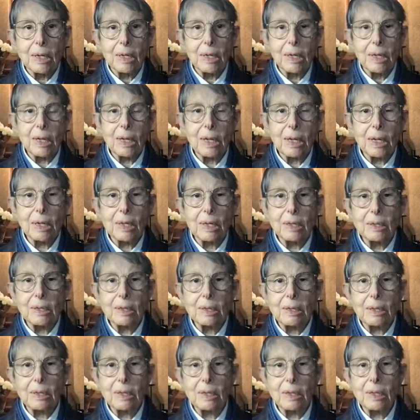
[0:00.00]

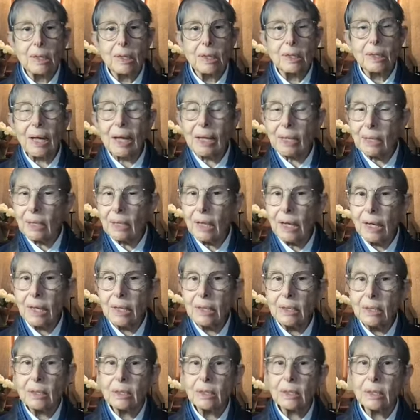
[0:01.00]
And in that
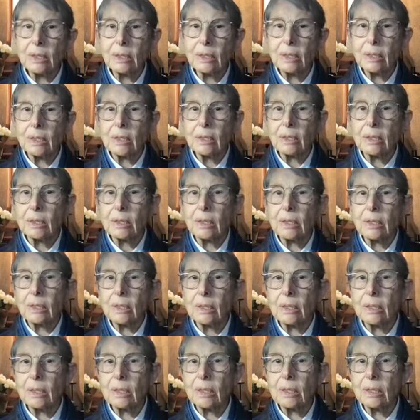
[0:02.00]
light,
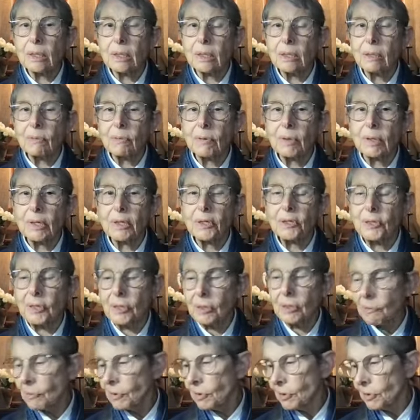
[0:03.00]
I want to
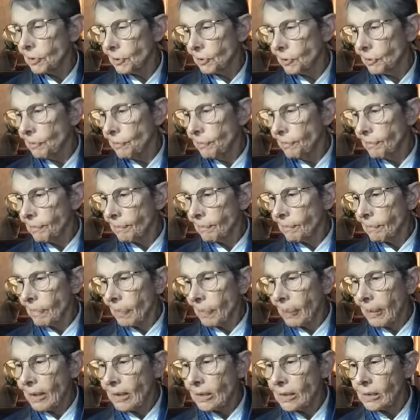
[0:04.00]
share with you
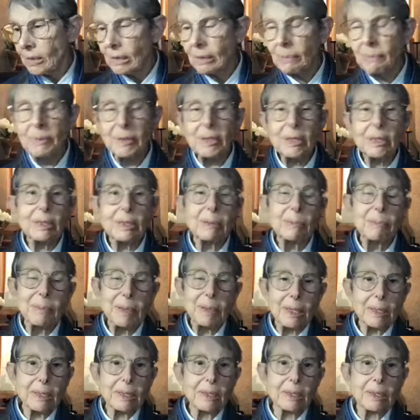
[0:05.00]
some of the
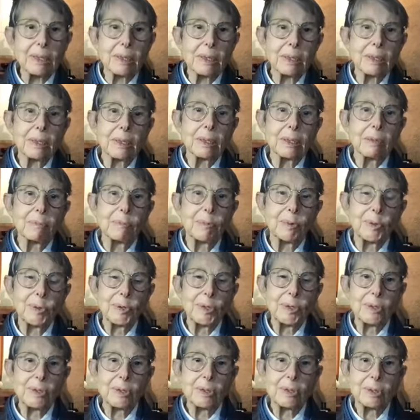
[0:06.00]
Tibetan
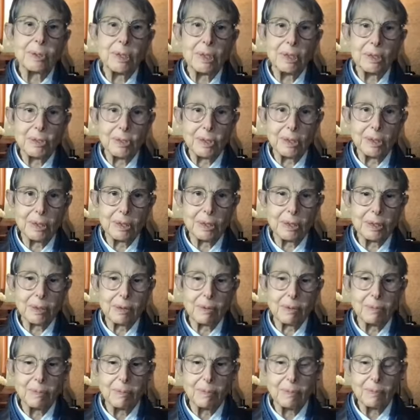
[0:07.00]
Buddhist teachings.
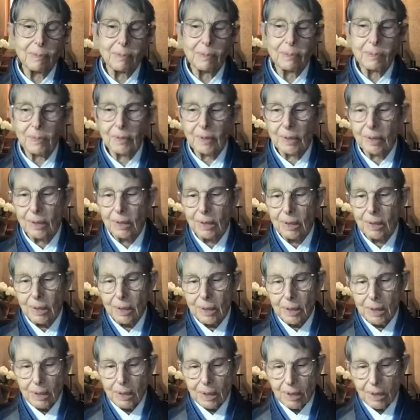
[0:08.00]

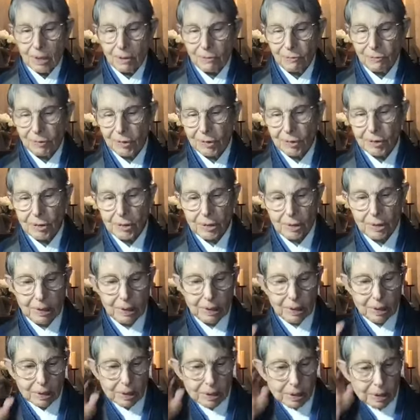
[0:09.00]
The first
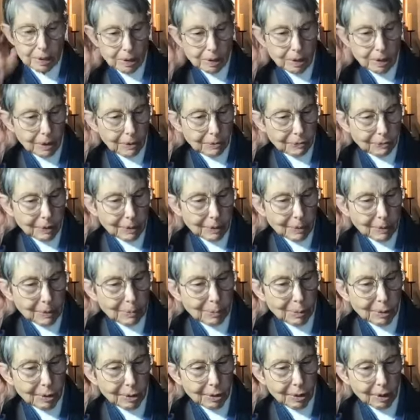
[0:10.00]
is from a
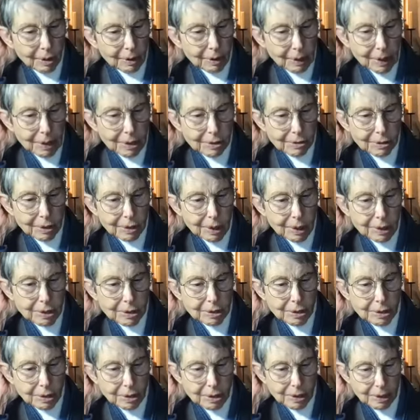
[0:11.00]
book called
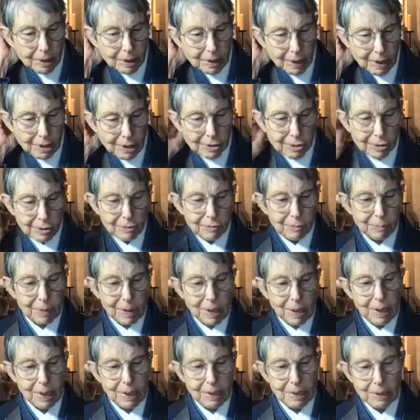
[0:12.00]
Introduction to the Nature of
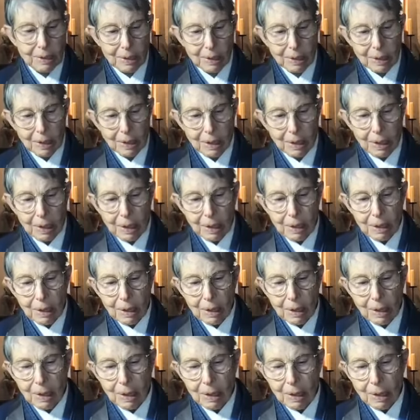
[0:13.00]
Mind
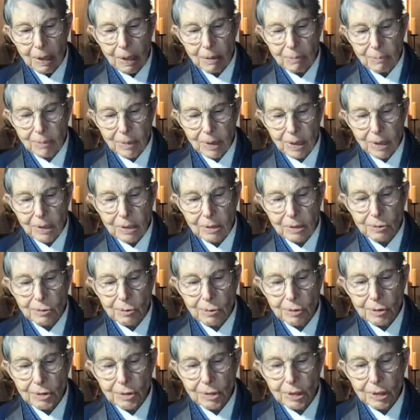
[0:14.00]
by
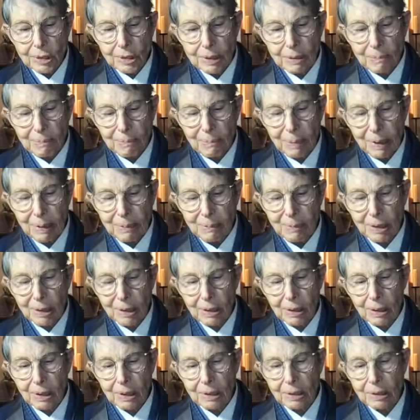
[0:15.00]
Dzogchen Pema
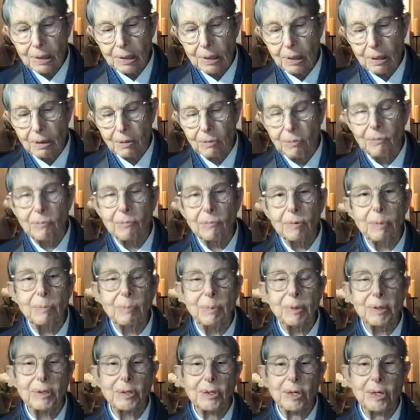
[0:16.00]
Khalsang
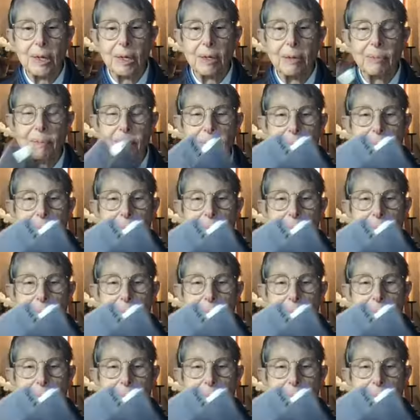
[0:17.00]
Rinpoche.